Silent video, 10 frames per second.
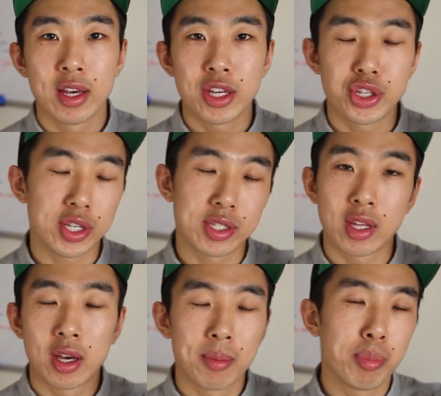just
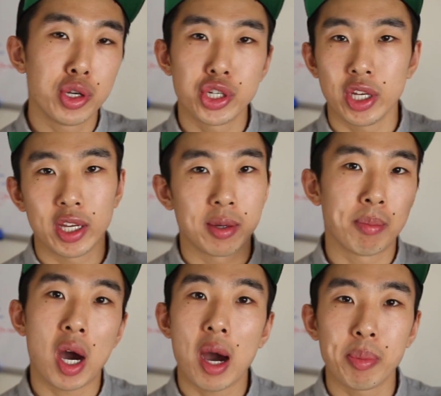pushing,
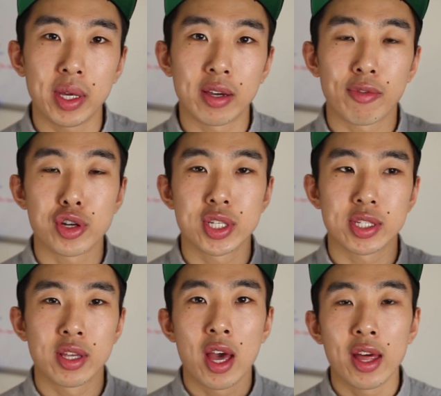popping,
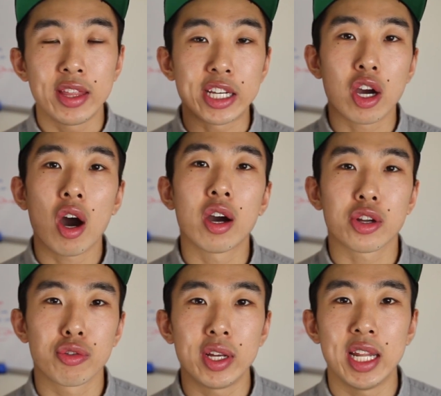versus the
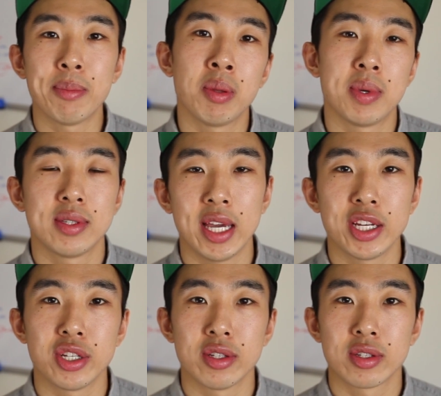concrete
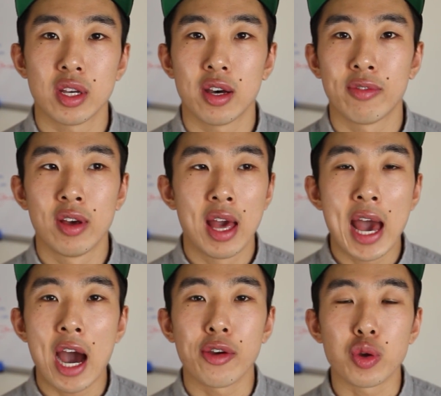implementations of
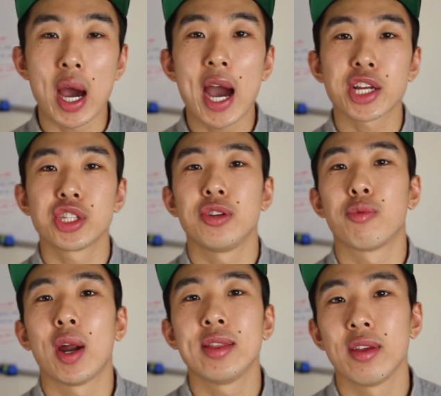how you actually
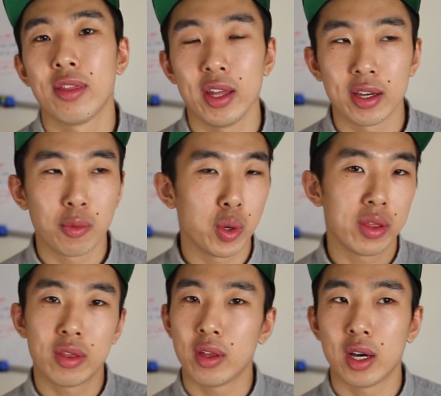write the thing
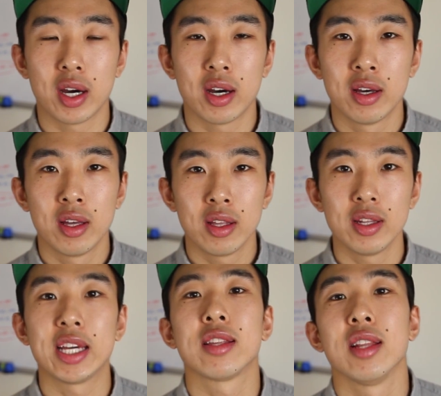with uh,
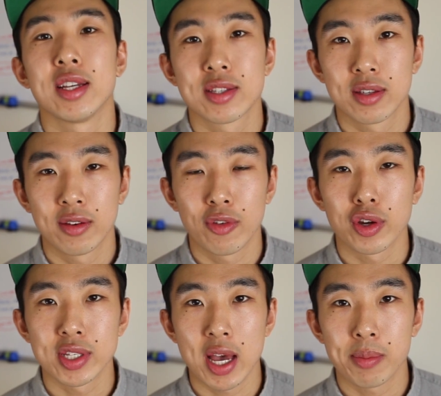linked list, for
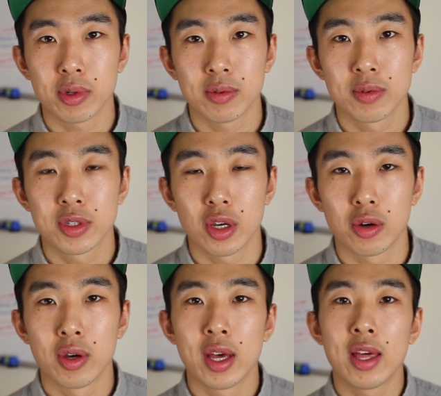example. So
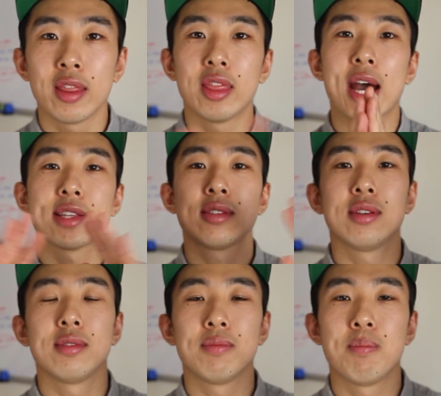that's
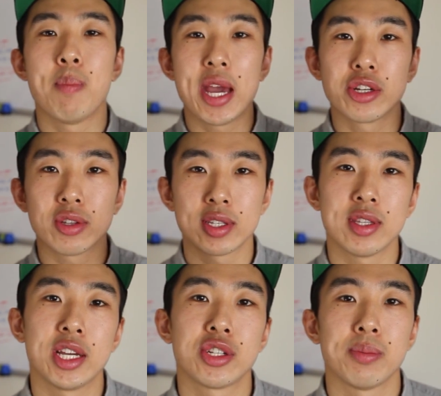the major
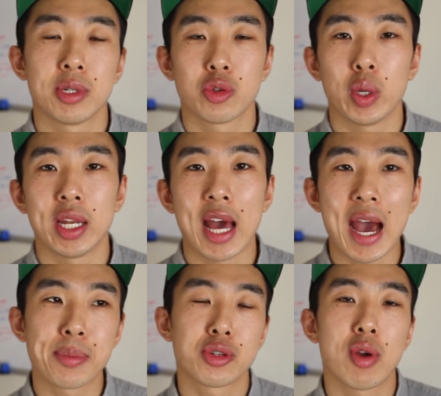distinction between
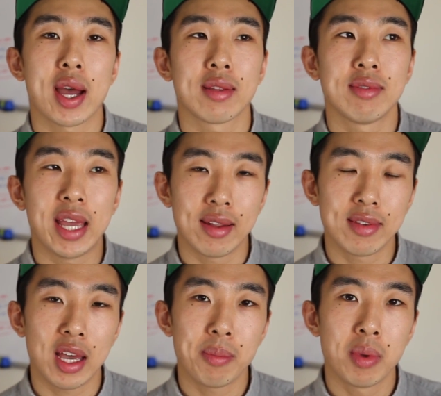abstract data
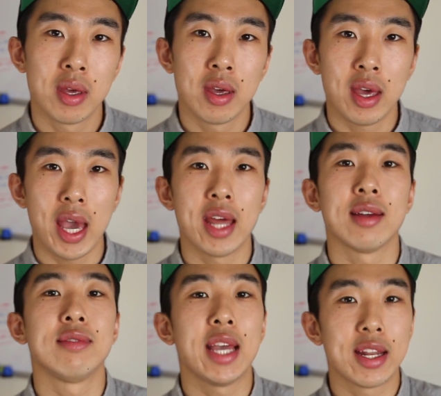type and a
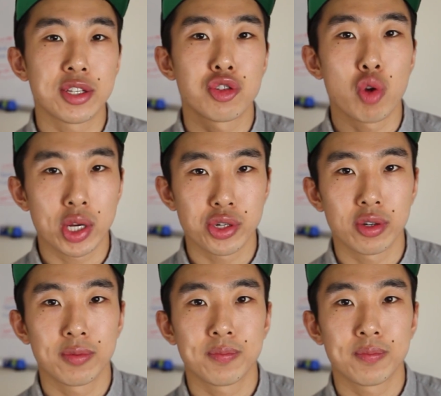data structure.